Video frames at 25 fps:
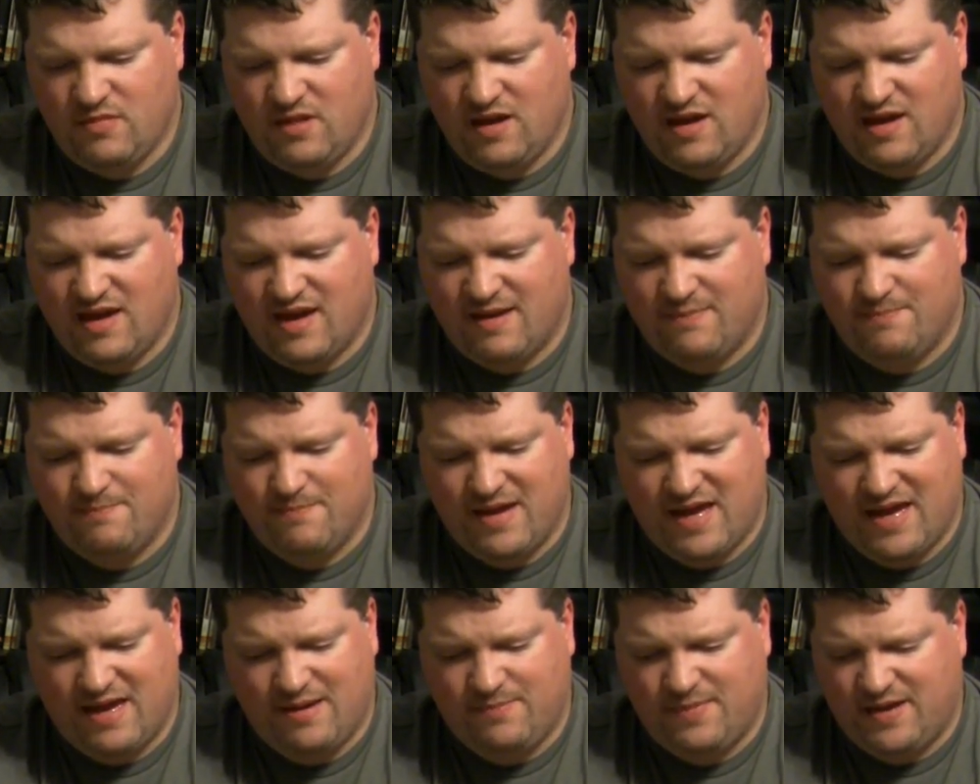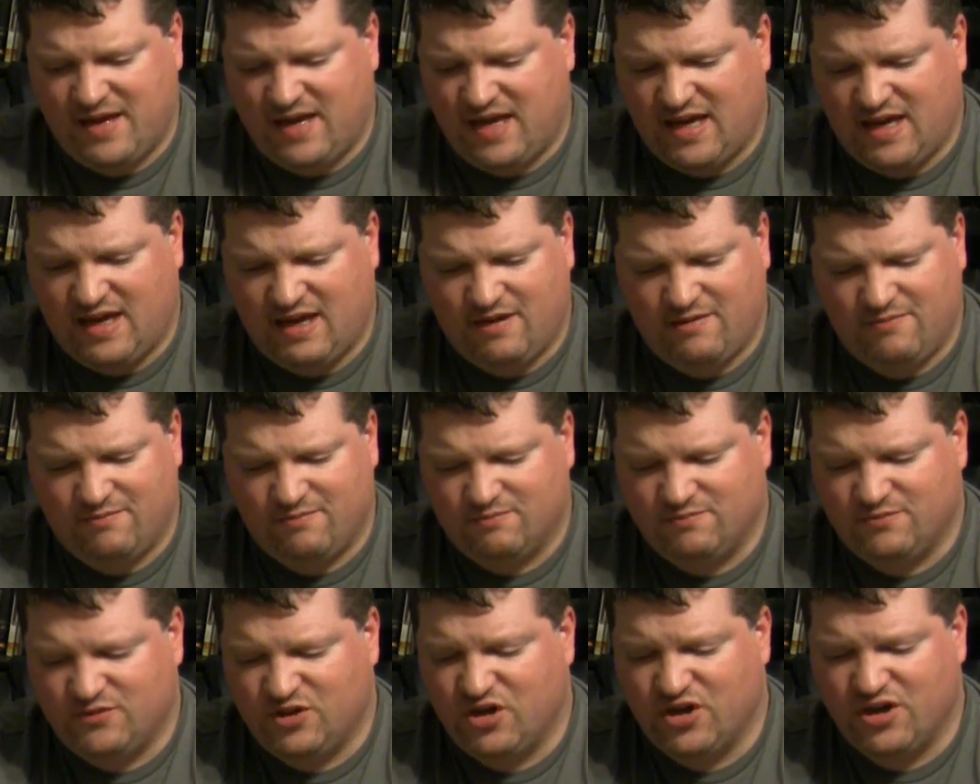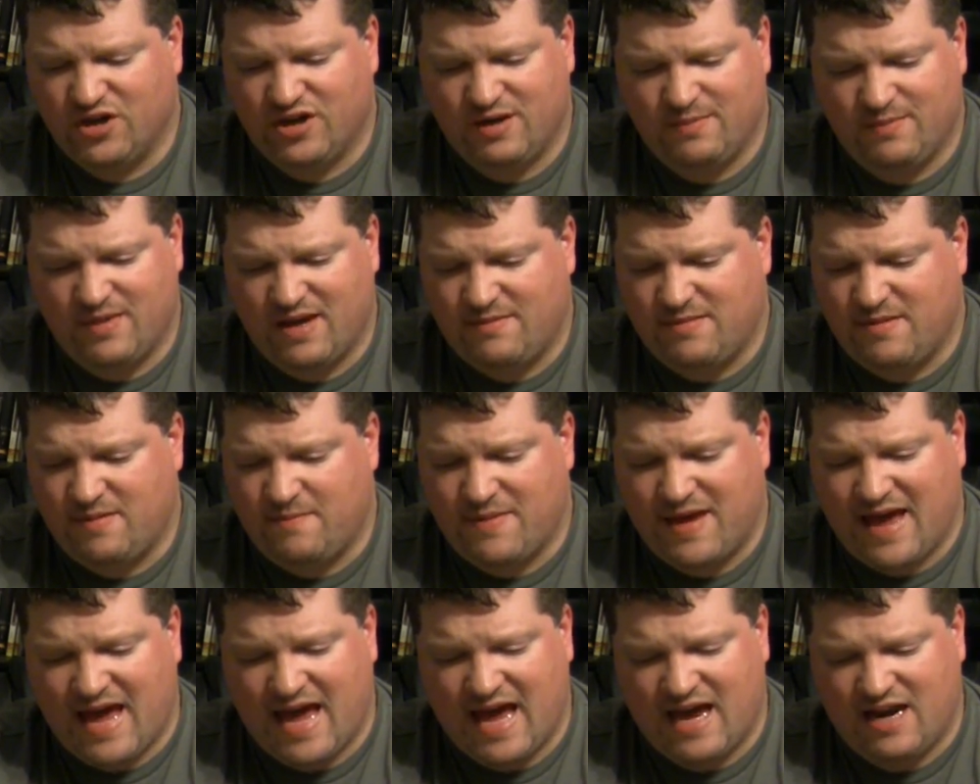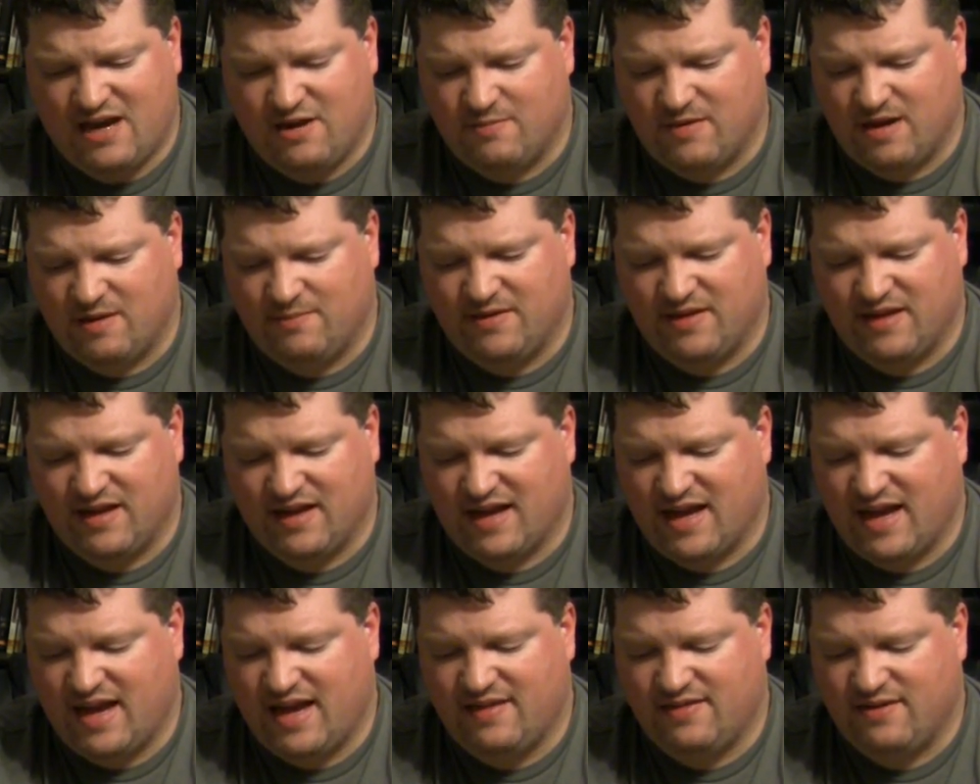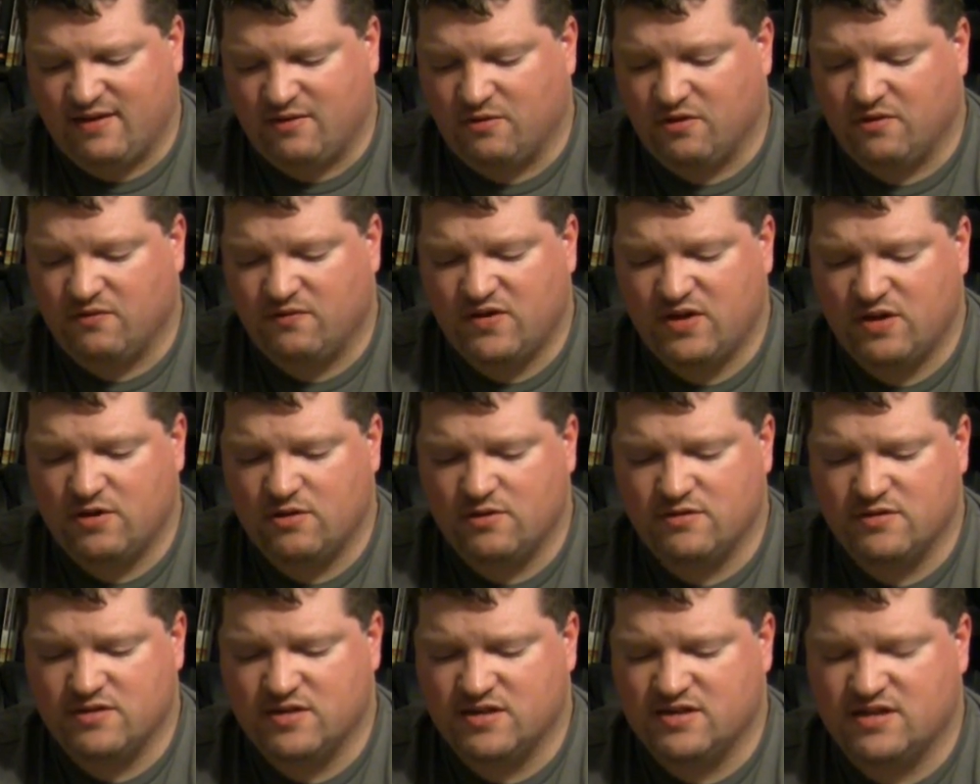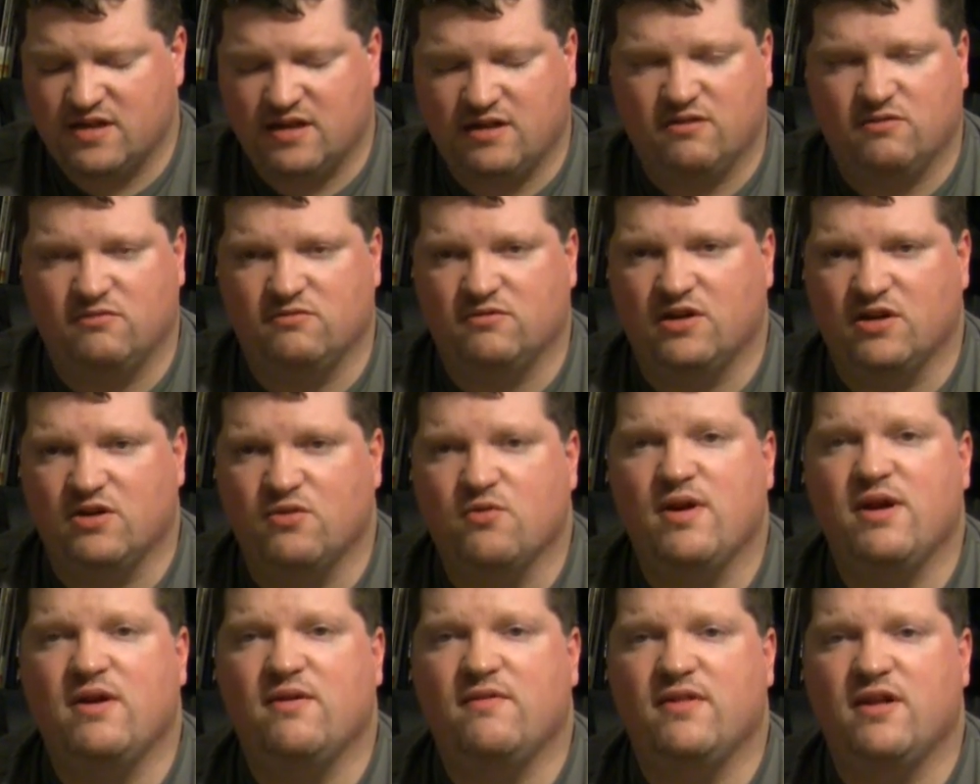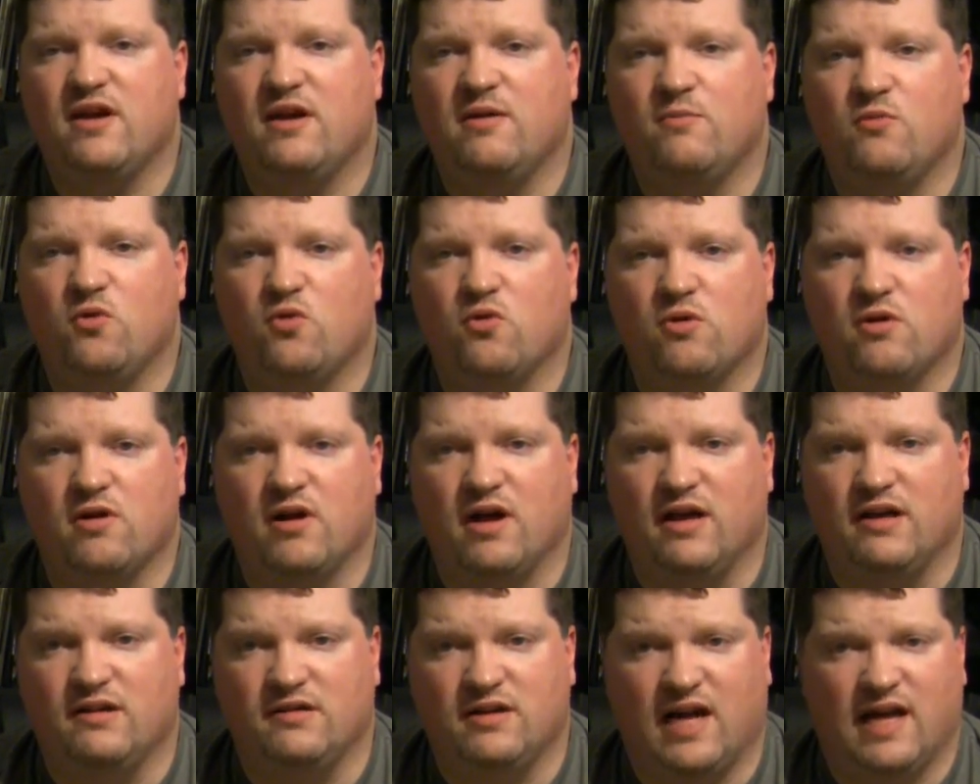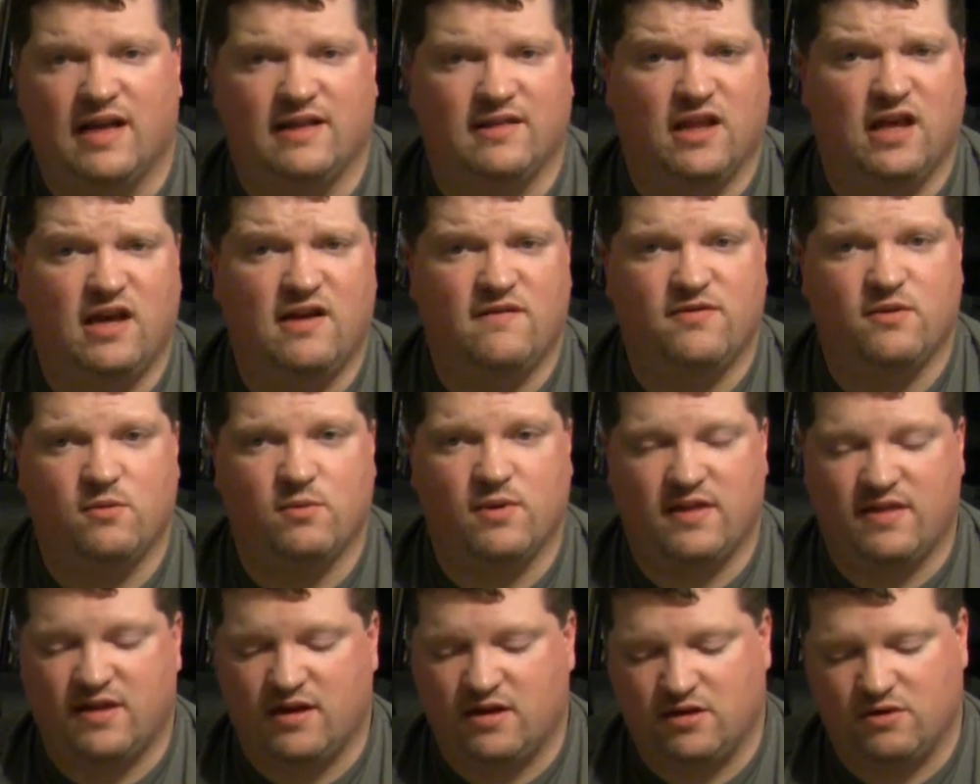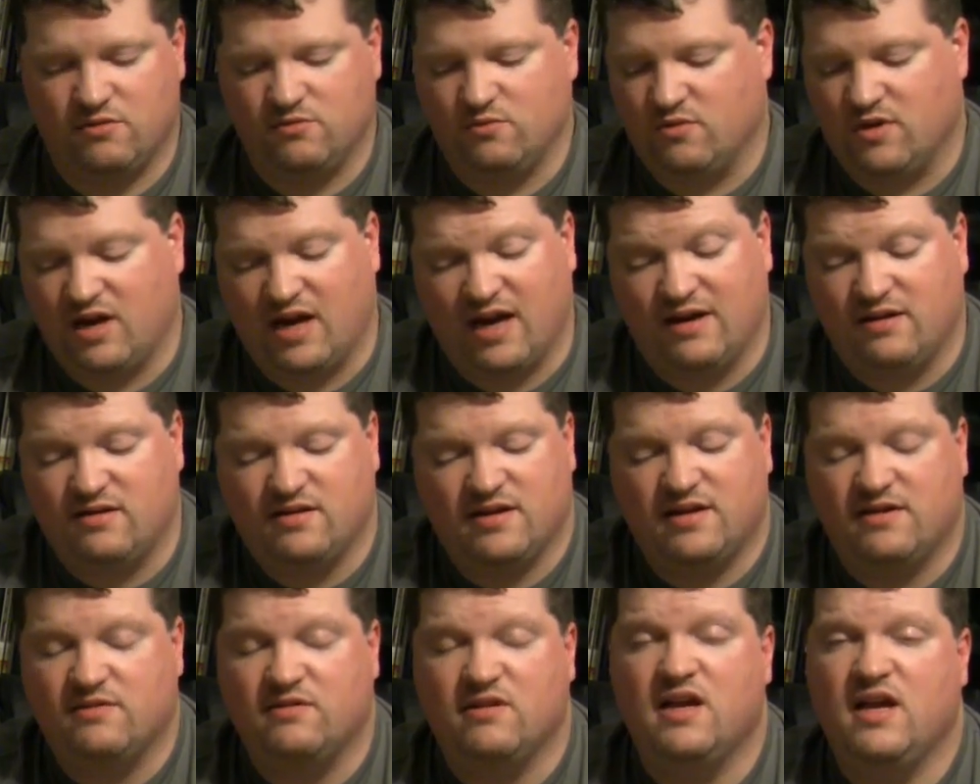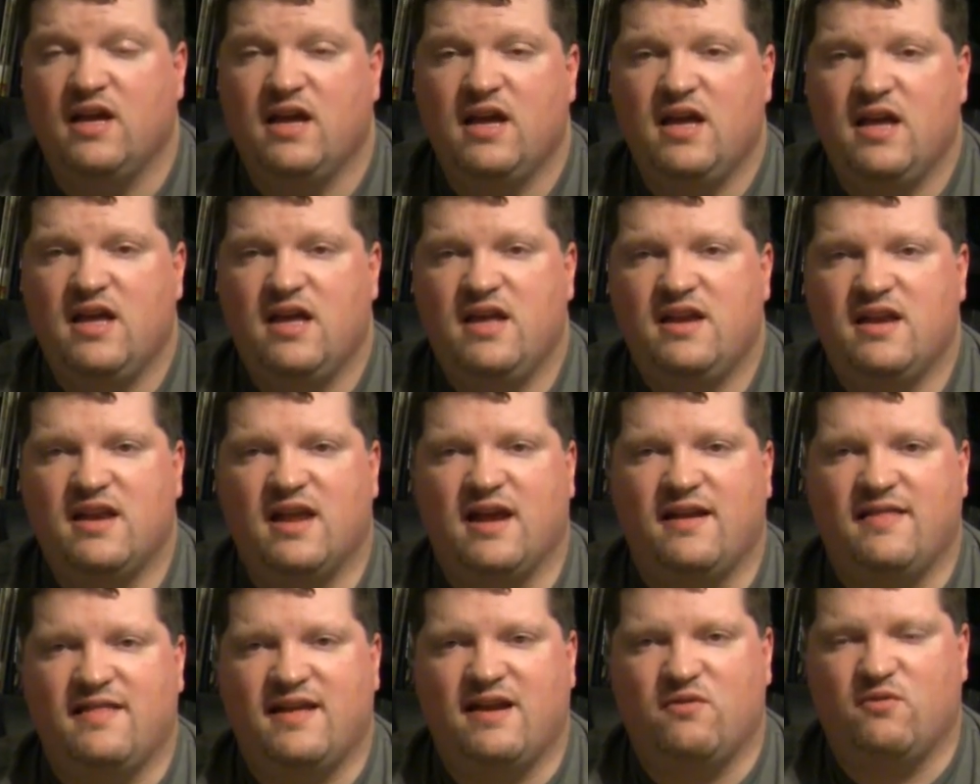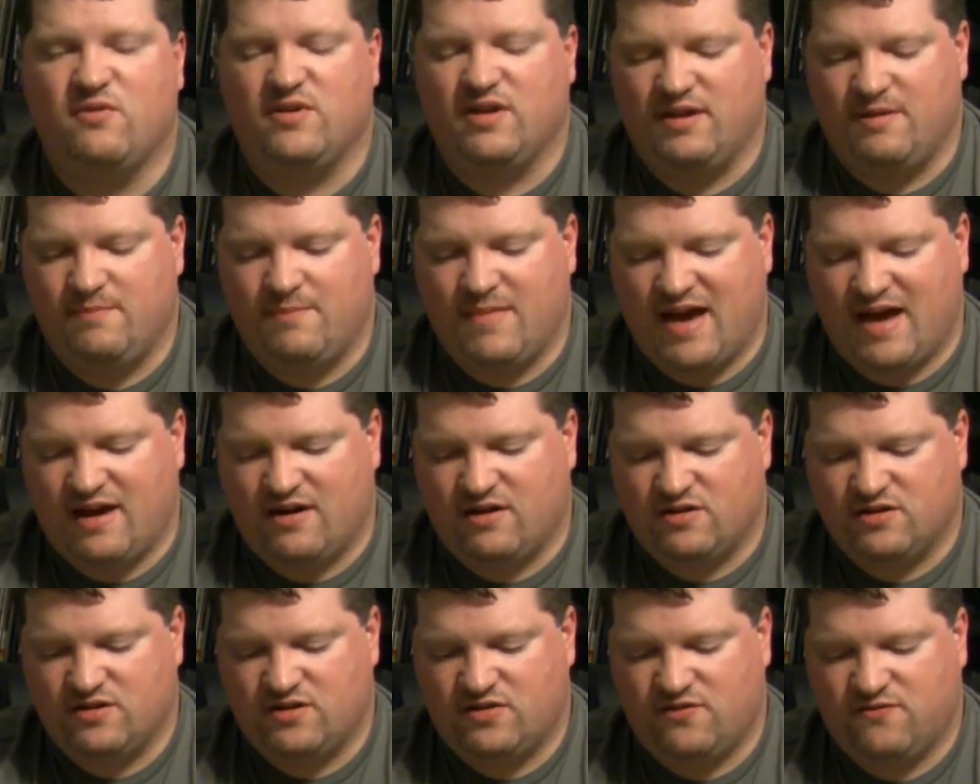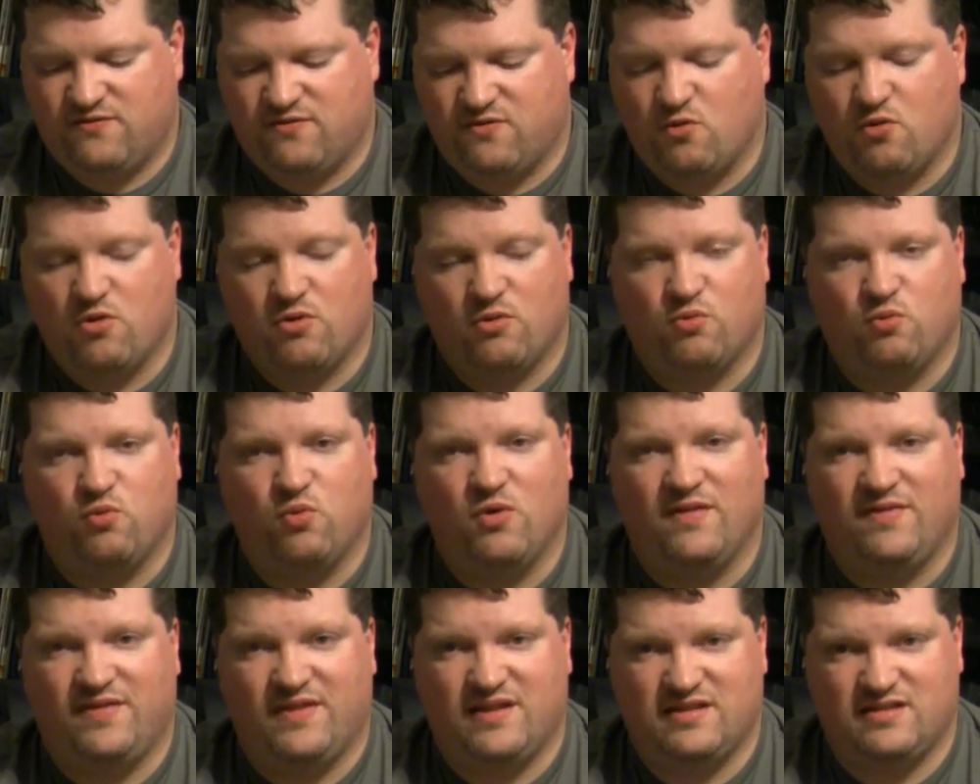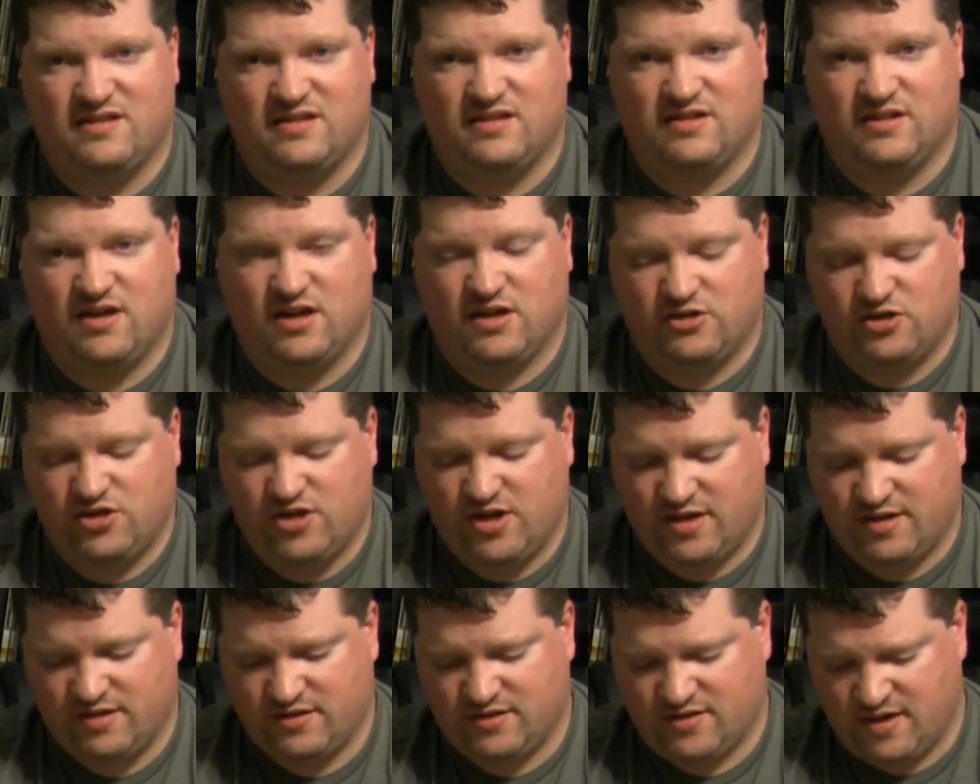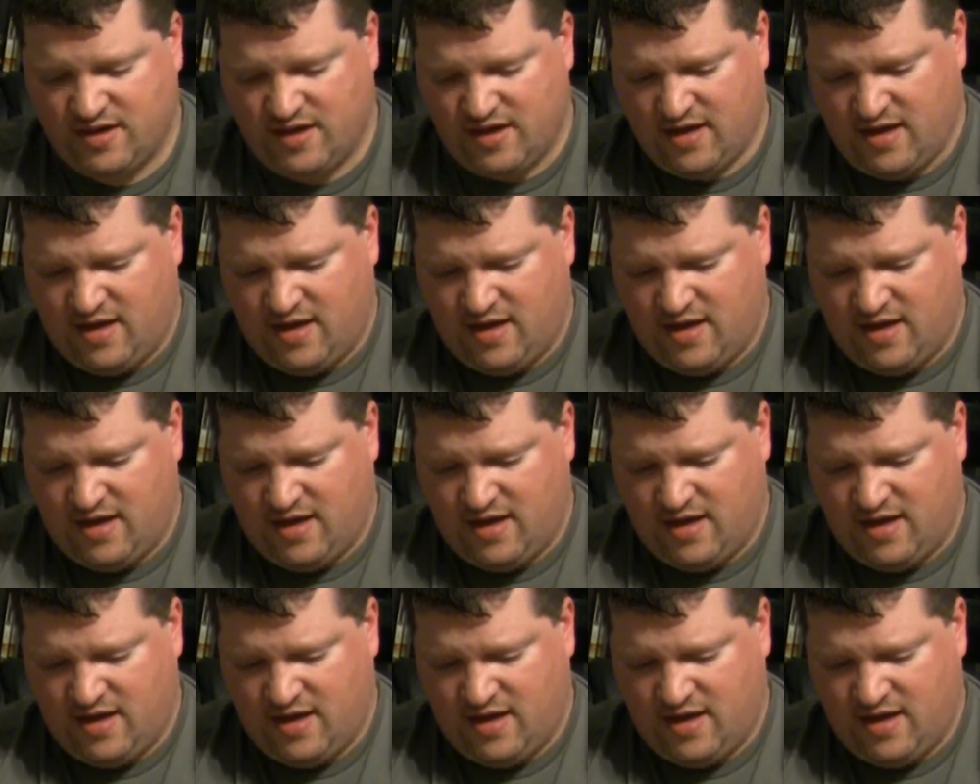It may be good, it may be bad. You might be like, I hate their reviews because I don't agree with them, or I love the way they do. None of that really matters for what this discussion is.